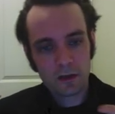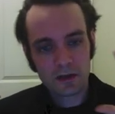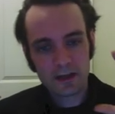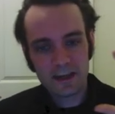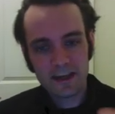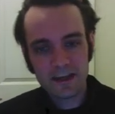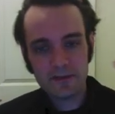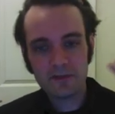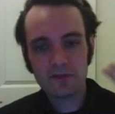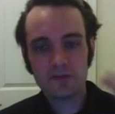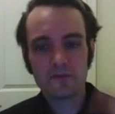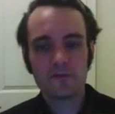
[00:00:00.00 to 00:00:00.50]

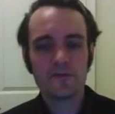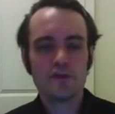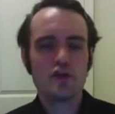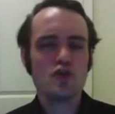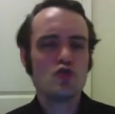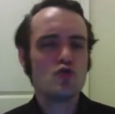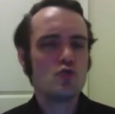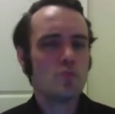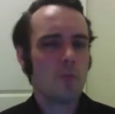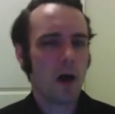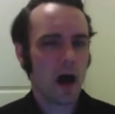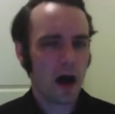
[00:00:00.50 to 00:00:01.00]
Gives
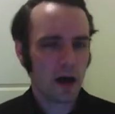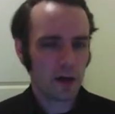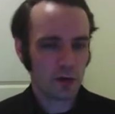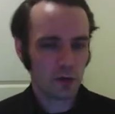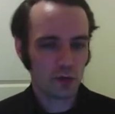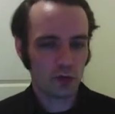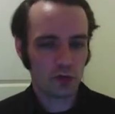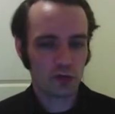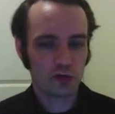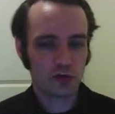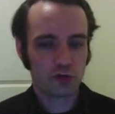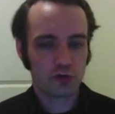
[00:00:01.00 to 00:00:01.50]
view
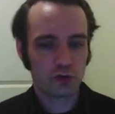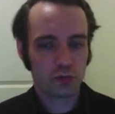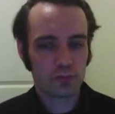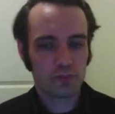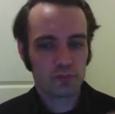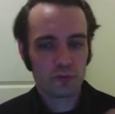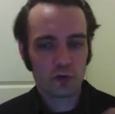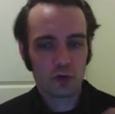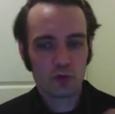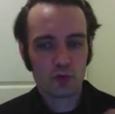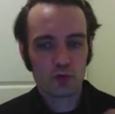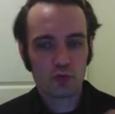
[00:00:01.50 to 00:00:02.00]
models
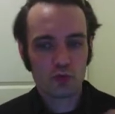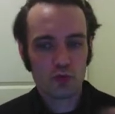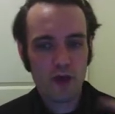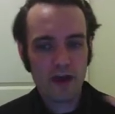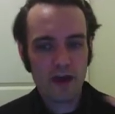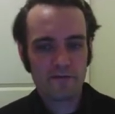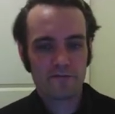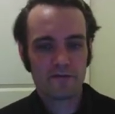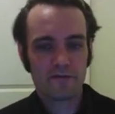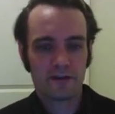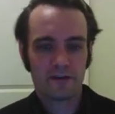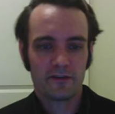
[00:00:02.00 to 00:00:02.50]

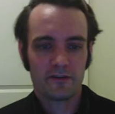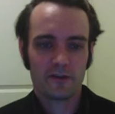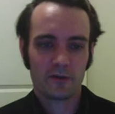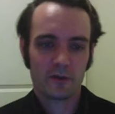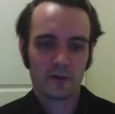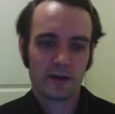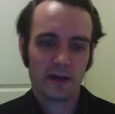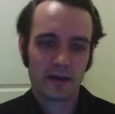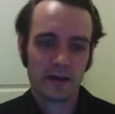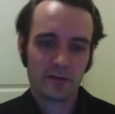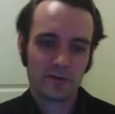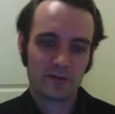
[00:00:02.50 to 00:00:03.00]
reference,
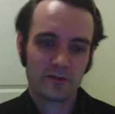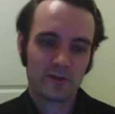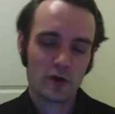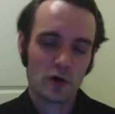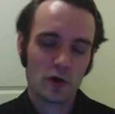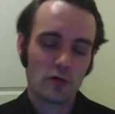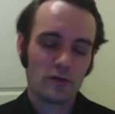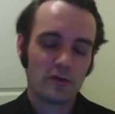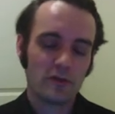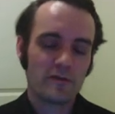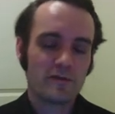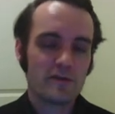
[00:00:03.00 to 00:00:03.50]
okay?
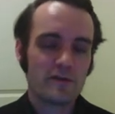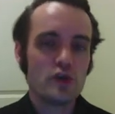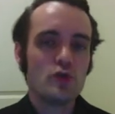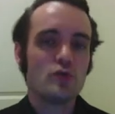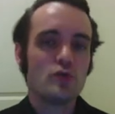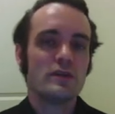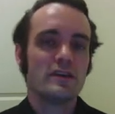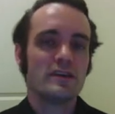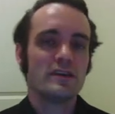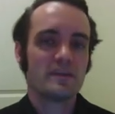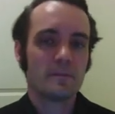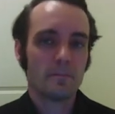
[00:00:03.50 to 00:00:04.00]
So the
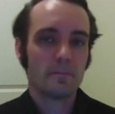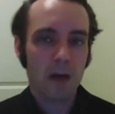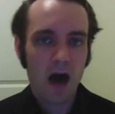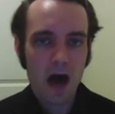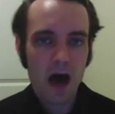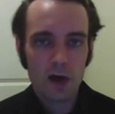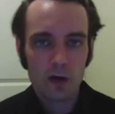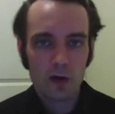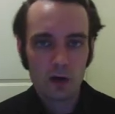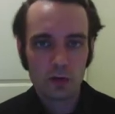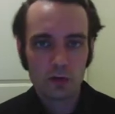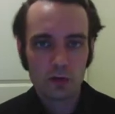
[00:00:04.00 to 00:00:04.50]
view needs a
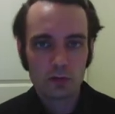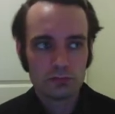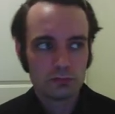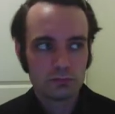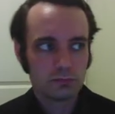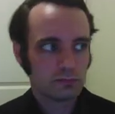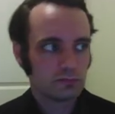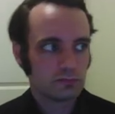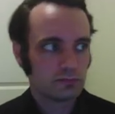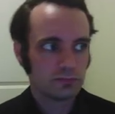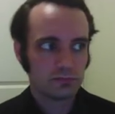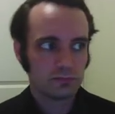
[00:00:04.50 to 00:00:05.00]
model.
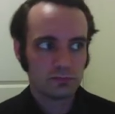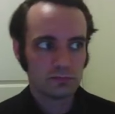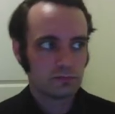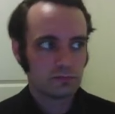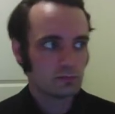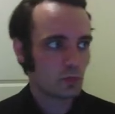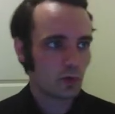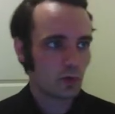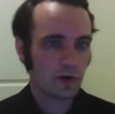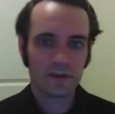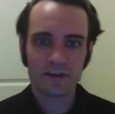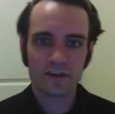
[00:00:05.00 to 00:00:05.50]

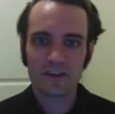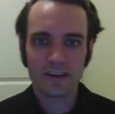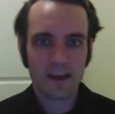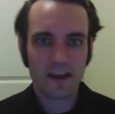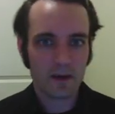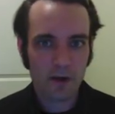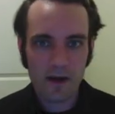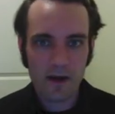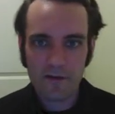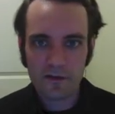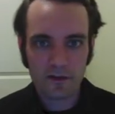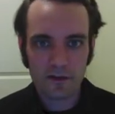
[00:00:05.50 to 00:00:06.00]
Where does it get
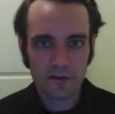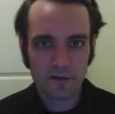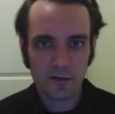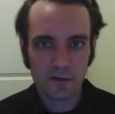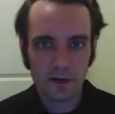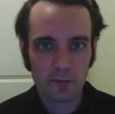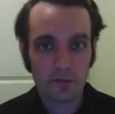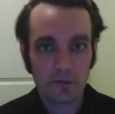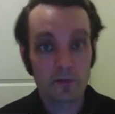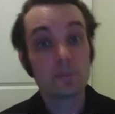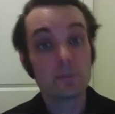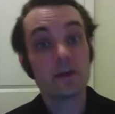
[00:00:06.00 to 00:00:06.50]
that reference
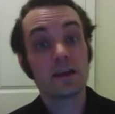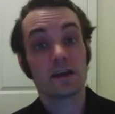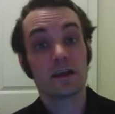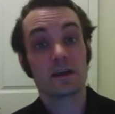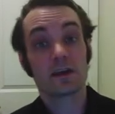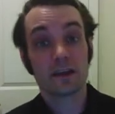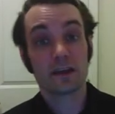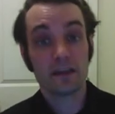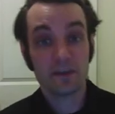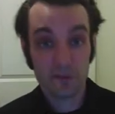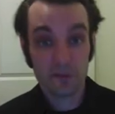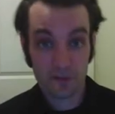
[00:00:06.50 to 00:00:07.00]
from? The
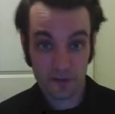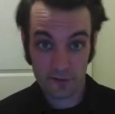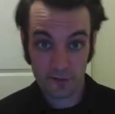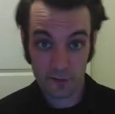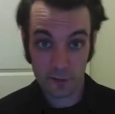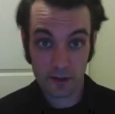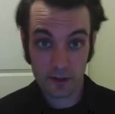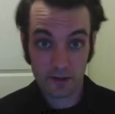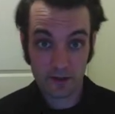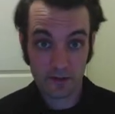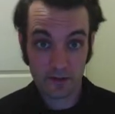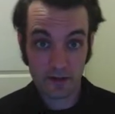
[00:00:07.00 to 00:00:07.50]
mediator gives it
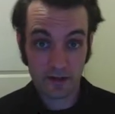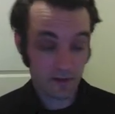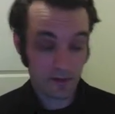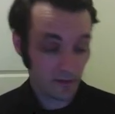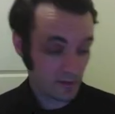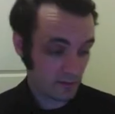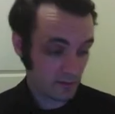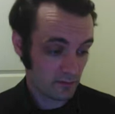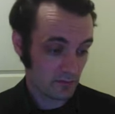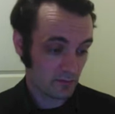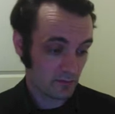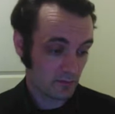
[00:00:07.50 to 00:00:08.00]
to it. It
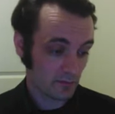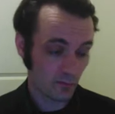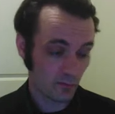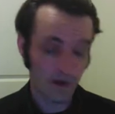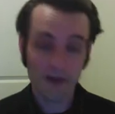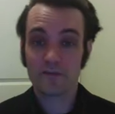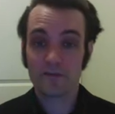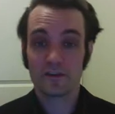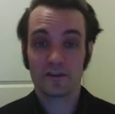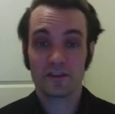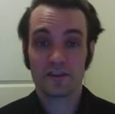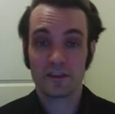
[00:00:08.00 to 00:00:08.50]
doesn't
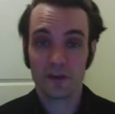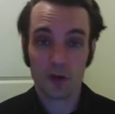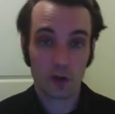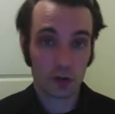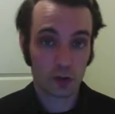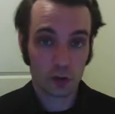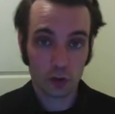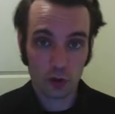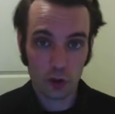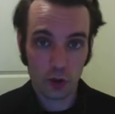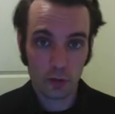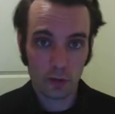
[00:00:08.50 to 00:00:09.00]
reference it
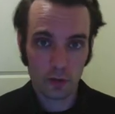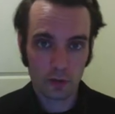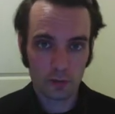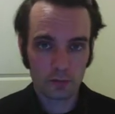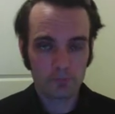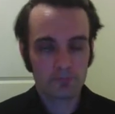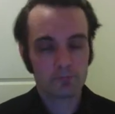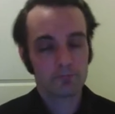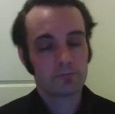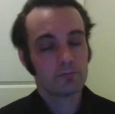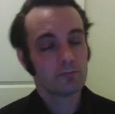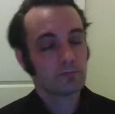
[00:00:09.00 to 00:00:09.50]
on global.
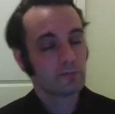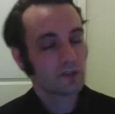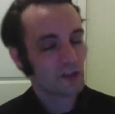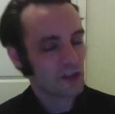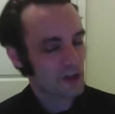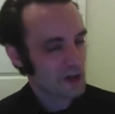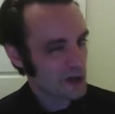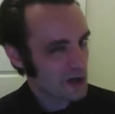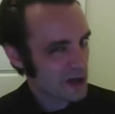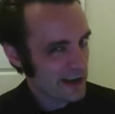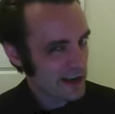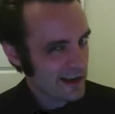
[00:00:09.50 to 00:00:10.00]

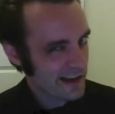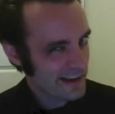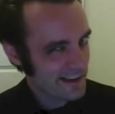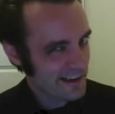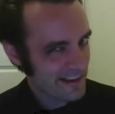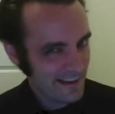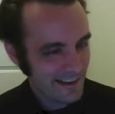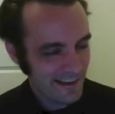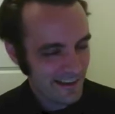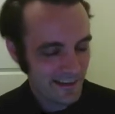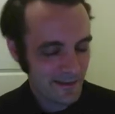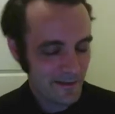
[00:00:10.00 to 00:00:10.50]
It could.
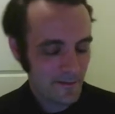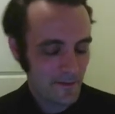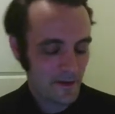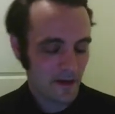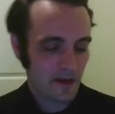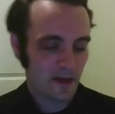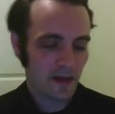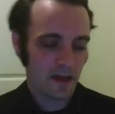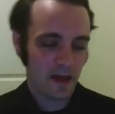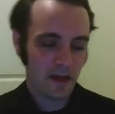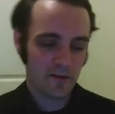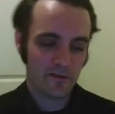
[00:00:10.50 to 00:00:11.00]

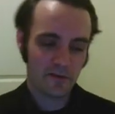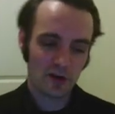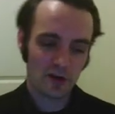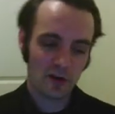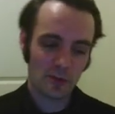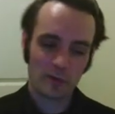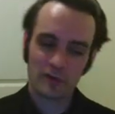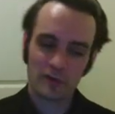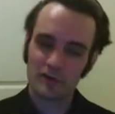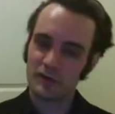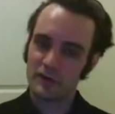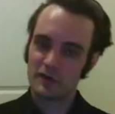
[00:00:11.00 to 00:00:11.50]
If you're
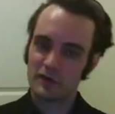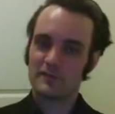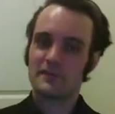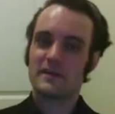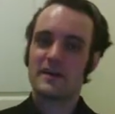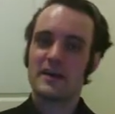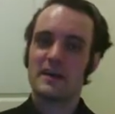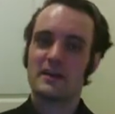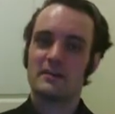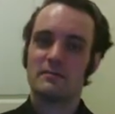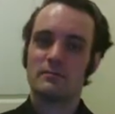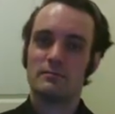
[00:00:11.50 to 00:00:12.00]
a presenter
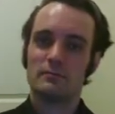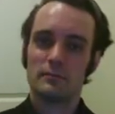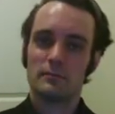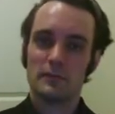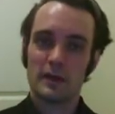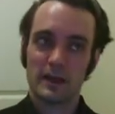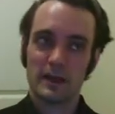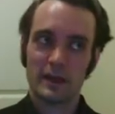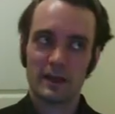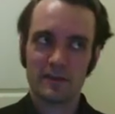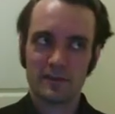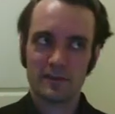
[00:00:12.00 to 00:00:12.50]
fan,
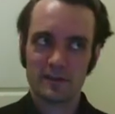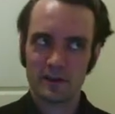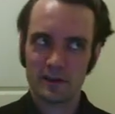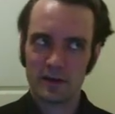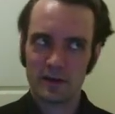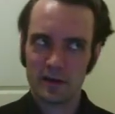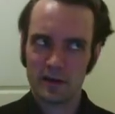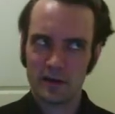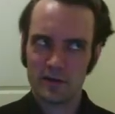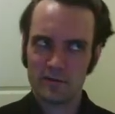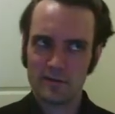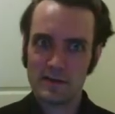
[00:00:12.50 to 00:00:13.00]
it gets it
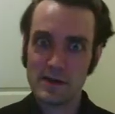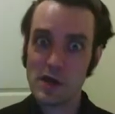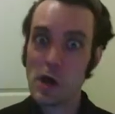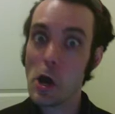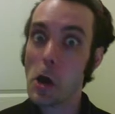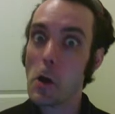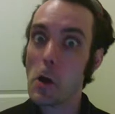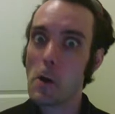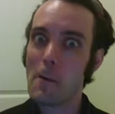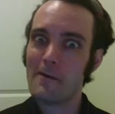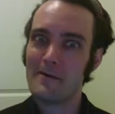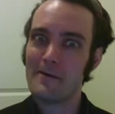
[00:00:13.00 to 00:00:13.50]
a
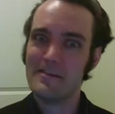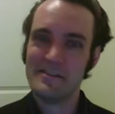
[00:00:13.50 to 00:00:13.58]
VO